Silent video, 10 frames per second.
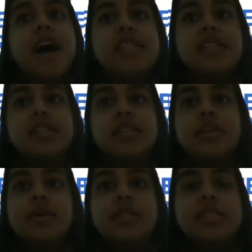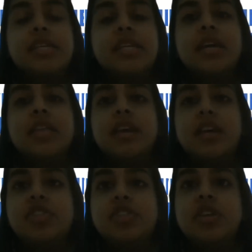asset to USD and the
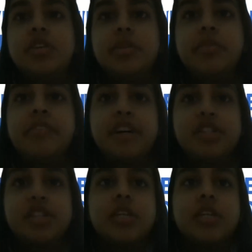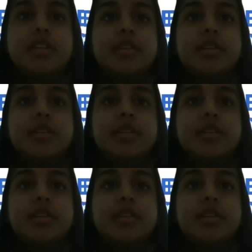engineering profession.